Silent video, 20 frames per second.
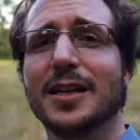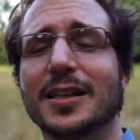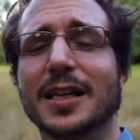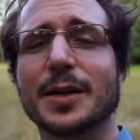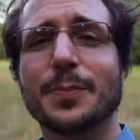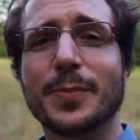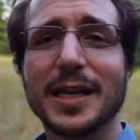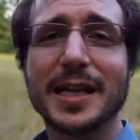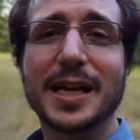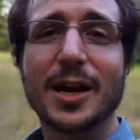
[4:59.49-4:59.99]

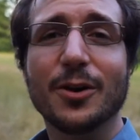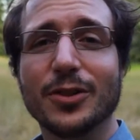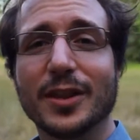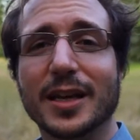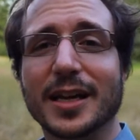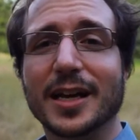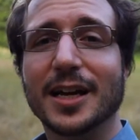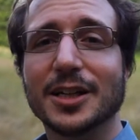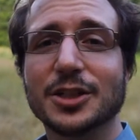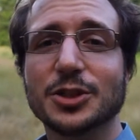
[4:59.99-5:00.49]
like being out in
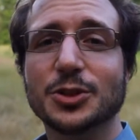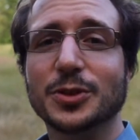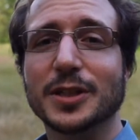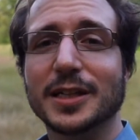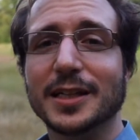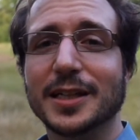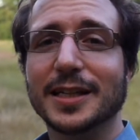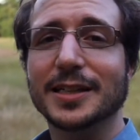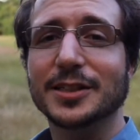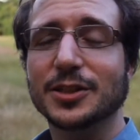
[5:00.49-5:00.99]
the
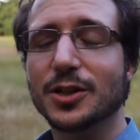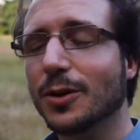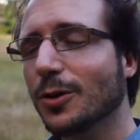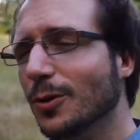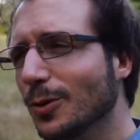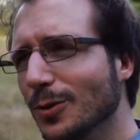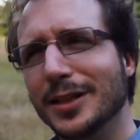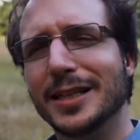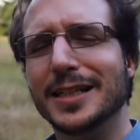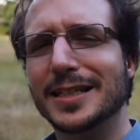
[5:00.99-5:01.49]
country and
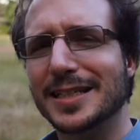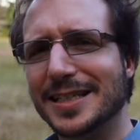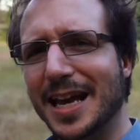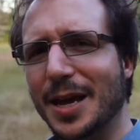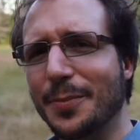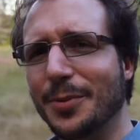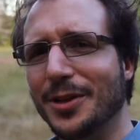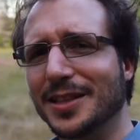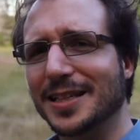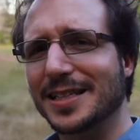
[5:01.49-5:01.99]
totally
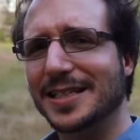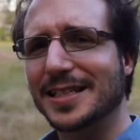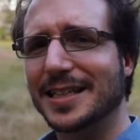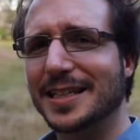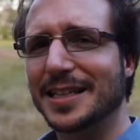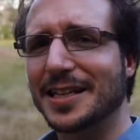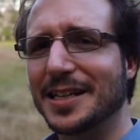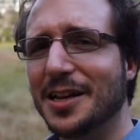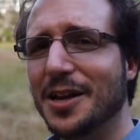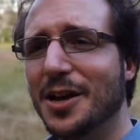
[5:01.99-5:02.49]
escaping the
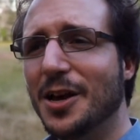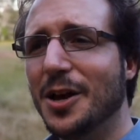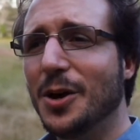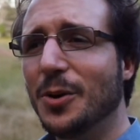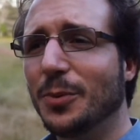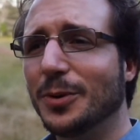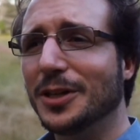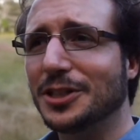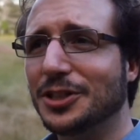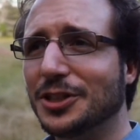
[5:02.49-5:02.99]
city,
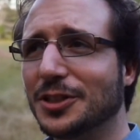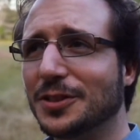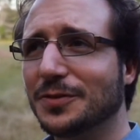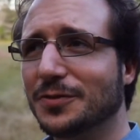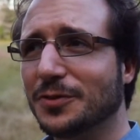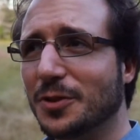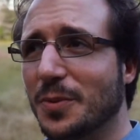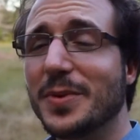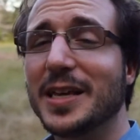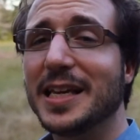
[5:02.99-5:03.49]
which
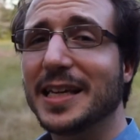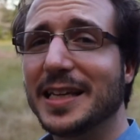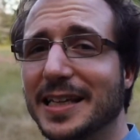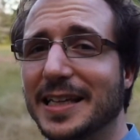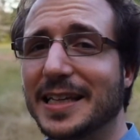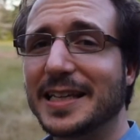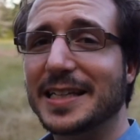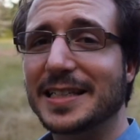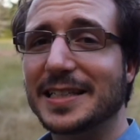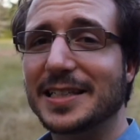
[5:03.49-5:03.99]
for me
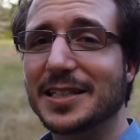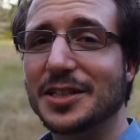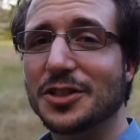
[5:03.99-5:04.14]
is